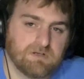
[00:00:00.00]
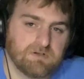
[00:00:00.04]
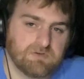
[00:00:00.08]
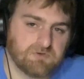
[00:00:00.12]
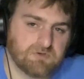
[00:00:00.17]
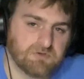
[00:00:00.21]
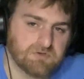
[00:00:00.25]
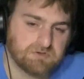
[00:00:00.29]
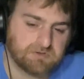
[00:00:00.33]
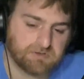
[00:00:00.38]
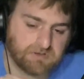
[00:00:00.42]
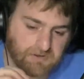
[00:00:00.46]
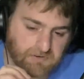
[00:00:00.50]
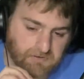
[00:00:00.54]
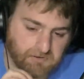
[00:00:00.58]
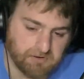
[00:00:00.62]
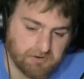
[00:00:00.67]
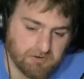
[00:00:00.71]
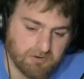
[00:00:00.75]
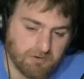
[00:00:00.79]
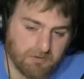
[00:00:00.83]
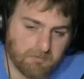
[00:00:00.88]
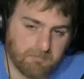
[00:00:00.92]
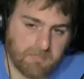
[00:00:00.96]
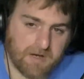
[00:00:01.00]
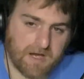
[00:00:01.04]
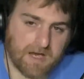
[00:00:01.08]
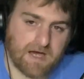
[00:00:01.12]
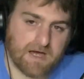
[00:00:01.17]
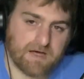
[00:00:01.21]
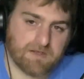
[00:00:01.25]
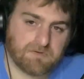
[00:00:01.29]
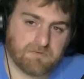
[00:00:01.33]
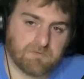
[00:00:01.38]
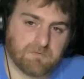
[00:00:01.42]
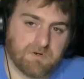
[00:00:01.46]
just a little
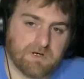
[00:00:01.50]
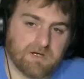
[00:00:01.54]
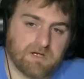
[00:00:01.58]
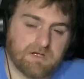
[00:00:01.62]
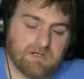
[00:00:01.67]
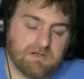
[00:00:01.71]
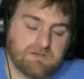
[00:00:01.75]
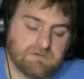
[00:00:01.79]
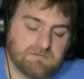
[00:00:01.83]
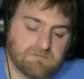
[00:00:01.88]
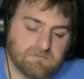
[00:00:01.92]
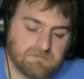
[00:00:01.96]
pathway